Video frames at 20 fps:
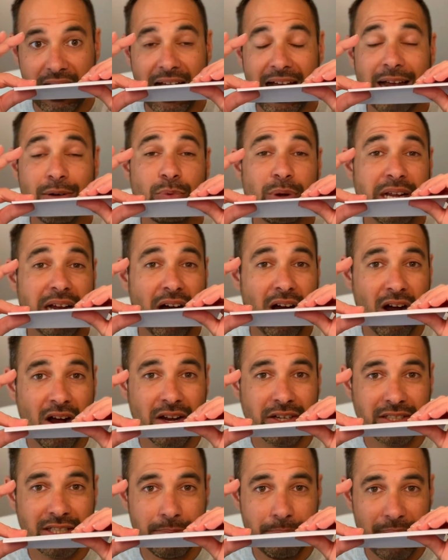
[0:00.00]
and we
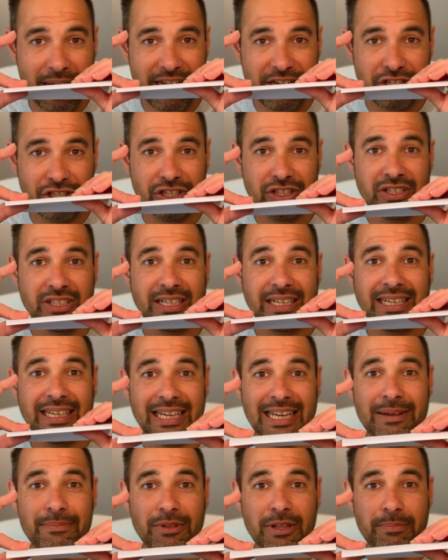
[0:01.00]
ask the patient to
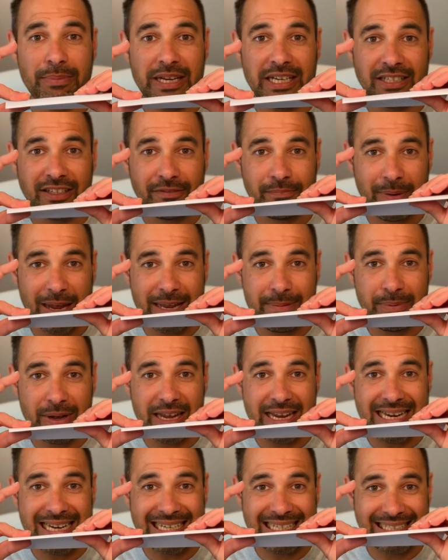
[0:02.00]
keep the piece of paper
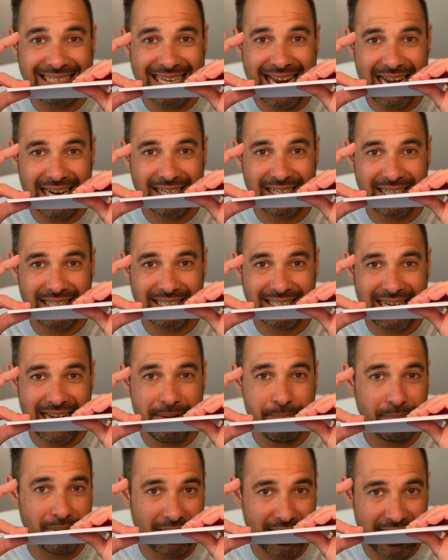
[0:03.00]
in exactly the
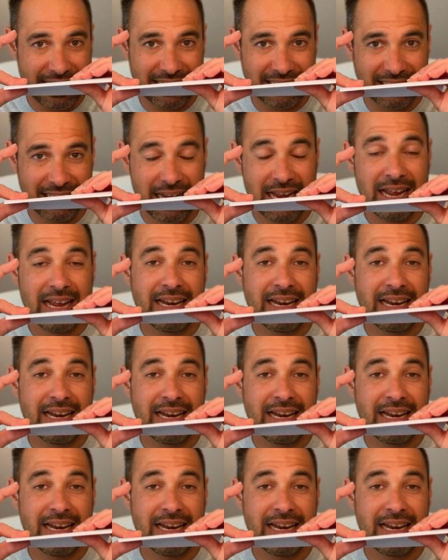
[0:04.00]
same place.